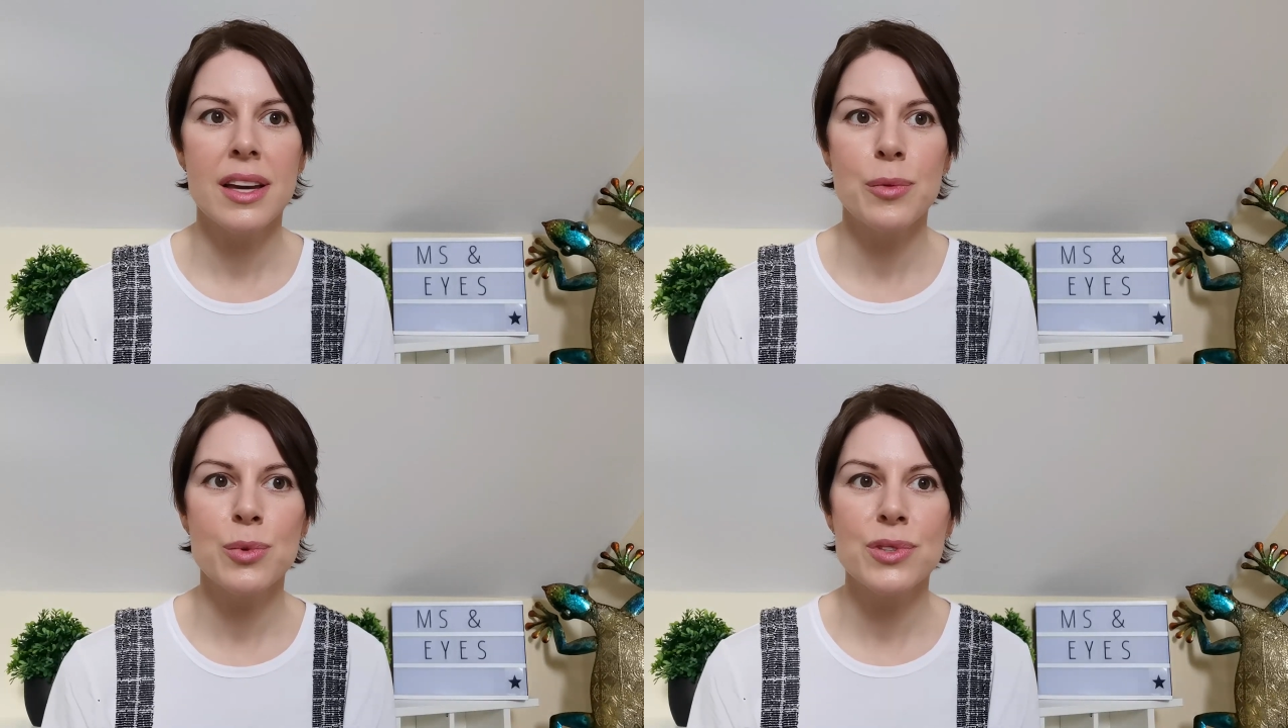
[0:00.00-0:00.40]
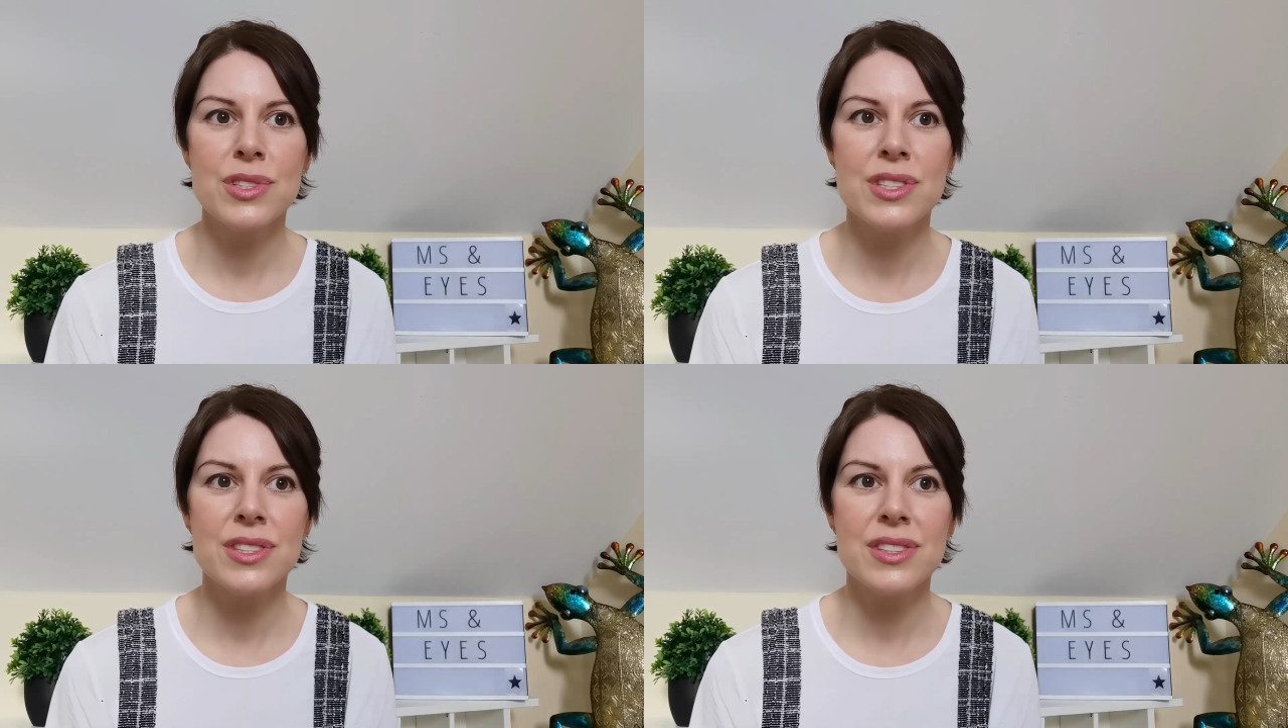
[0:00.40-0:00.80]
it
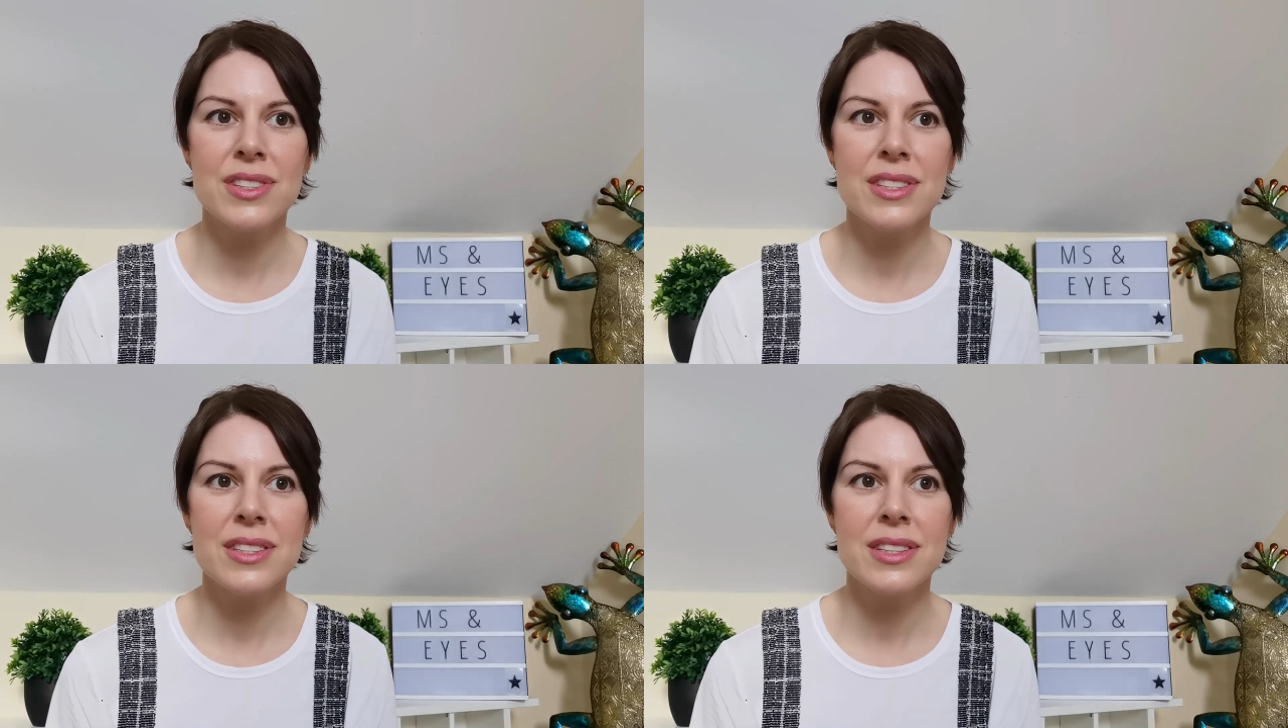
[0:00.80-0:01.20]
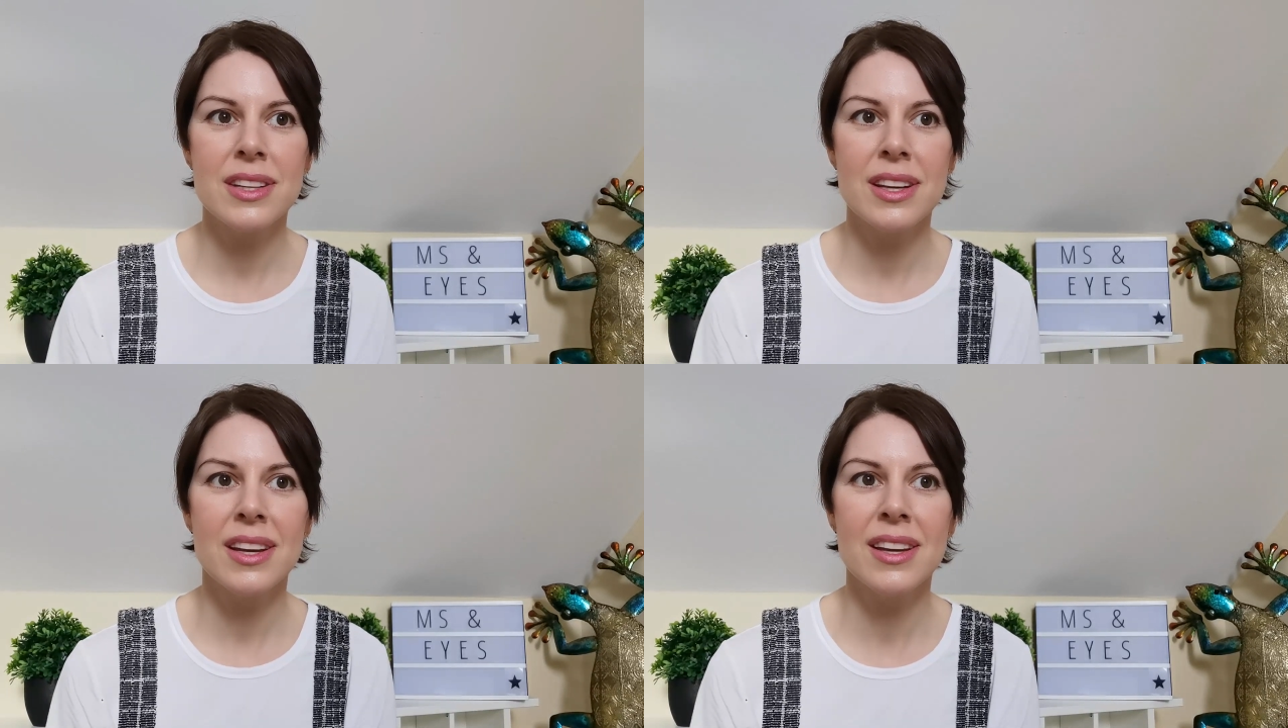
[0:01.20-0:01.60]
was
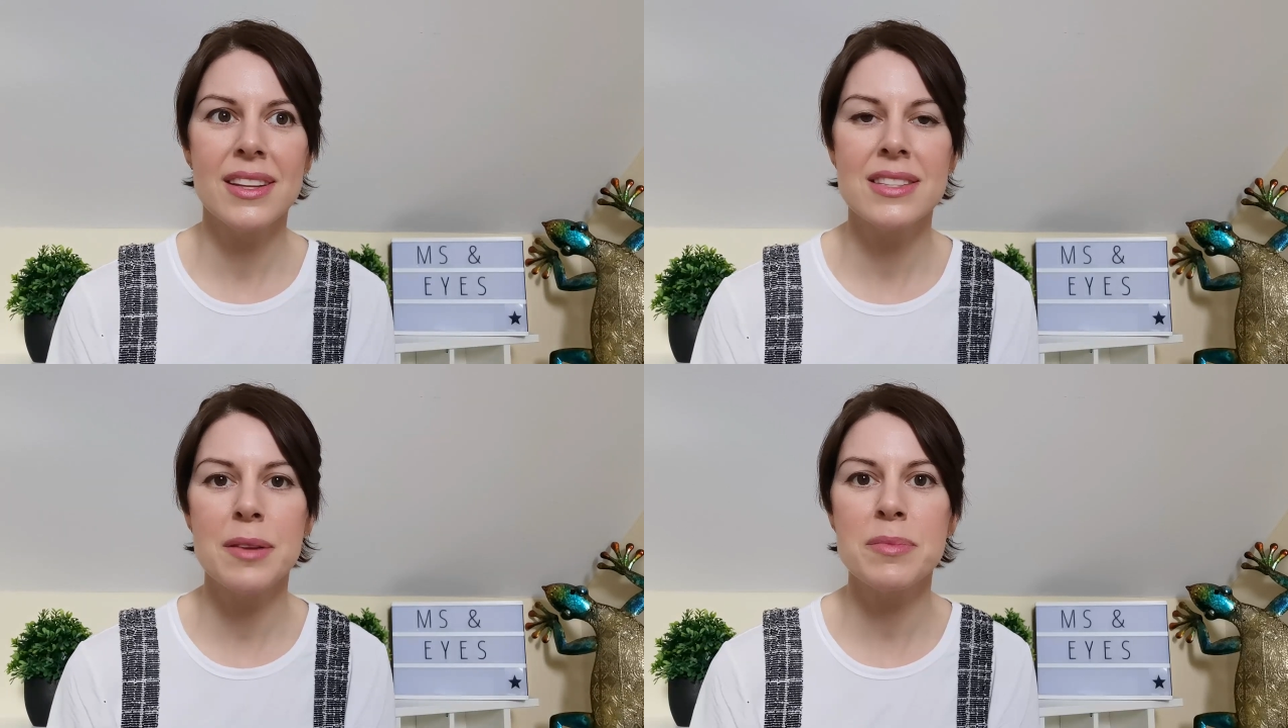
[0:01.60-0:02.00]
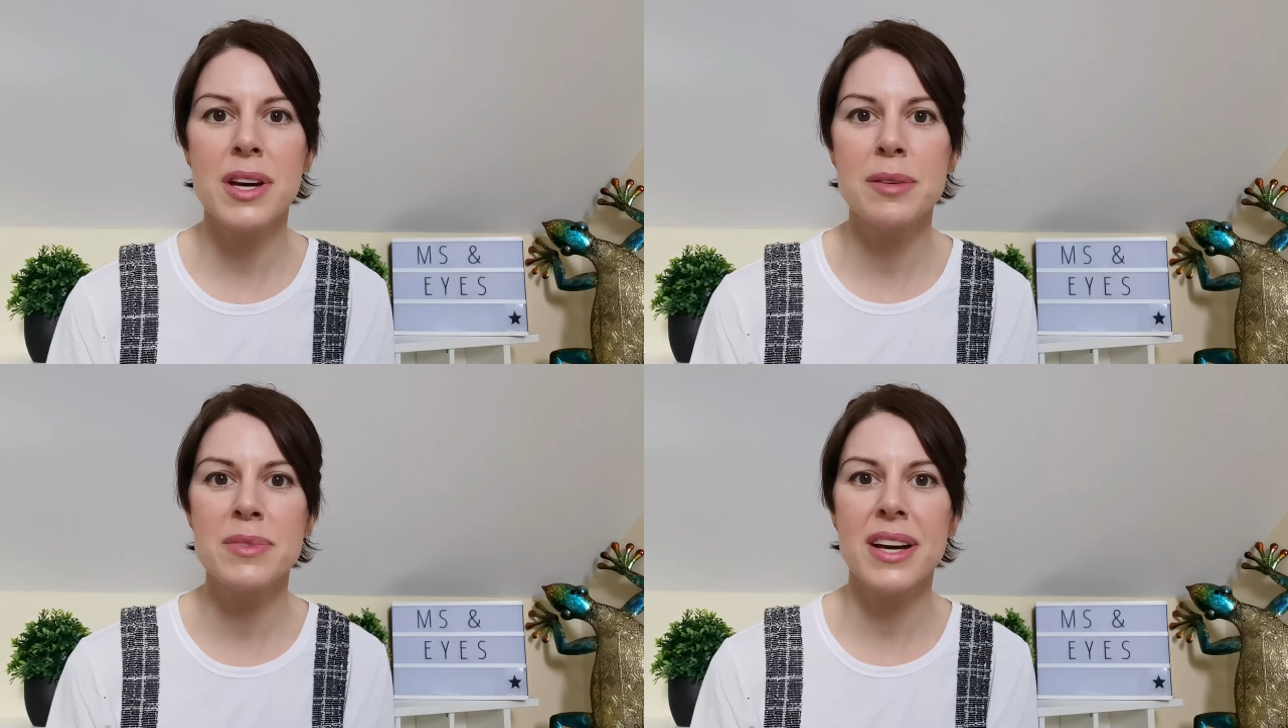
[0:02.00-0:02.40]

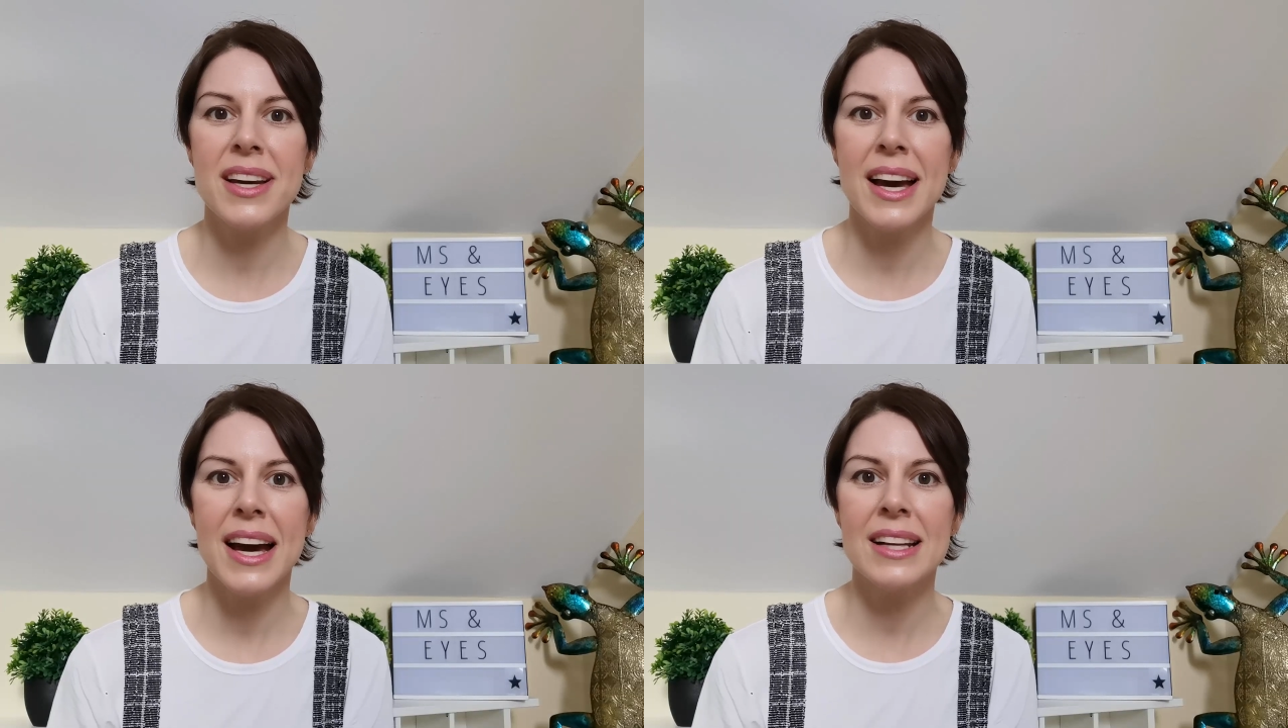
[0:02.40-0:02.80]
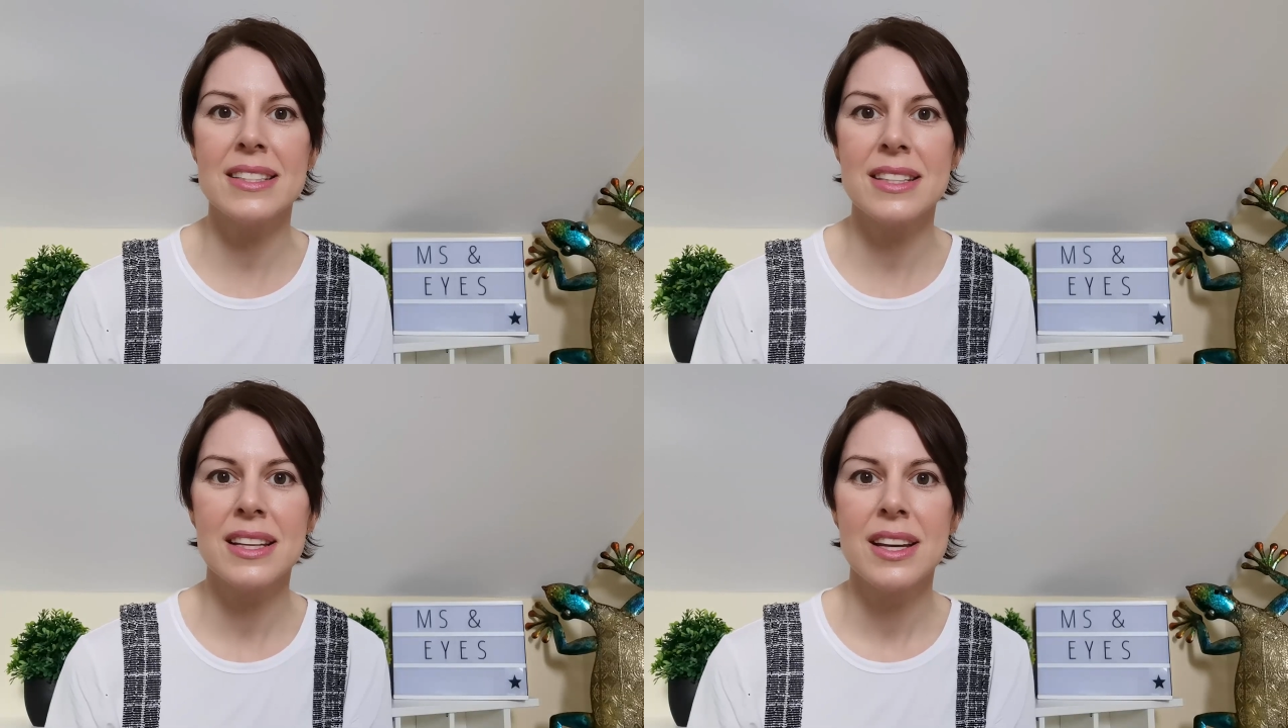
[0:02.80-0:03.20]
sometimes I had